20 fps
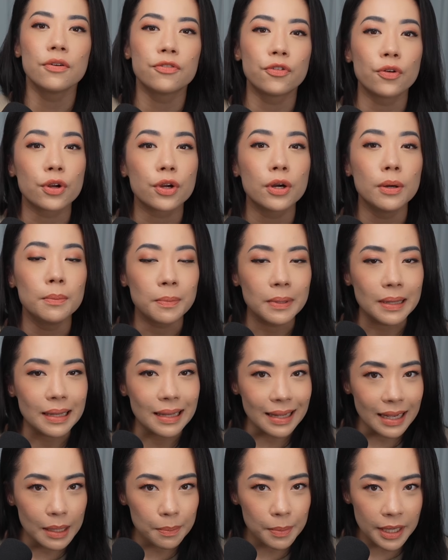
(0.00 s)
For
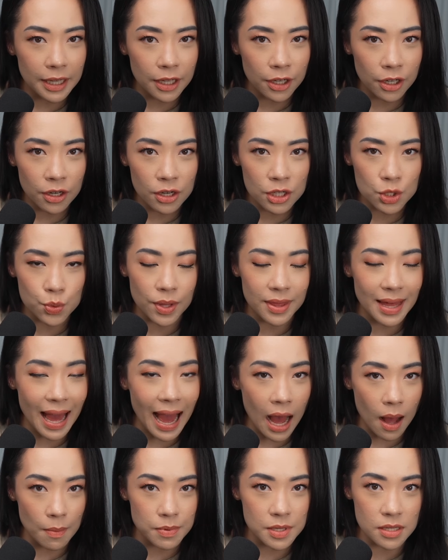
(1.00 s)
complete beginners with
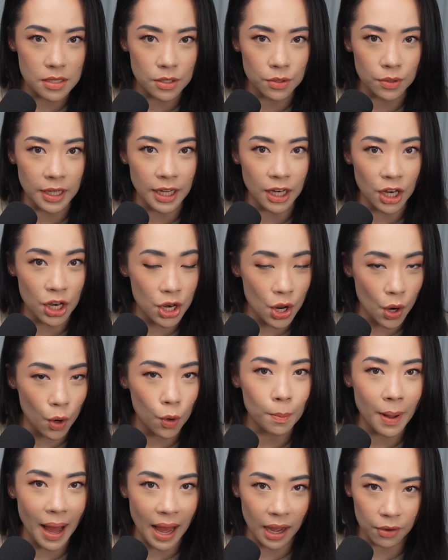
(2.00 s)
absolutely no
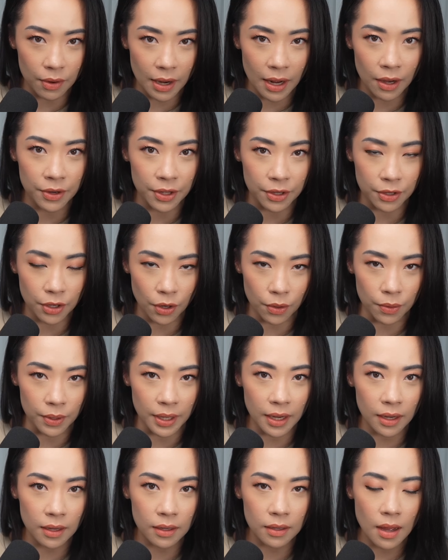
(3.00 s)
background in
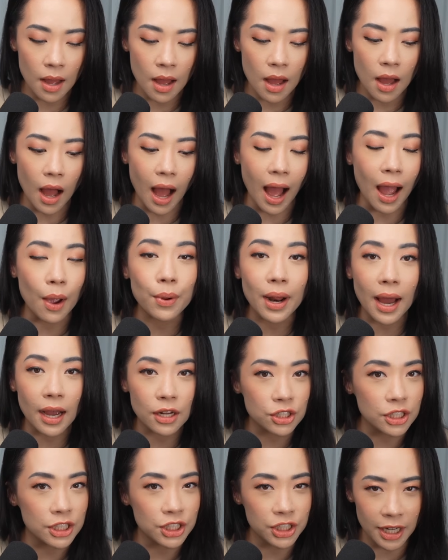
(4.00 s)
coding, I would
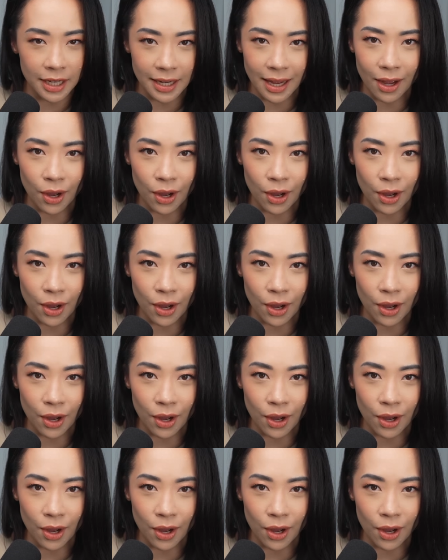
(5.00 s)
actually check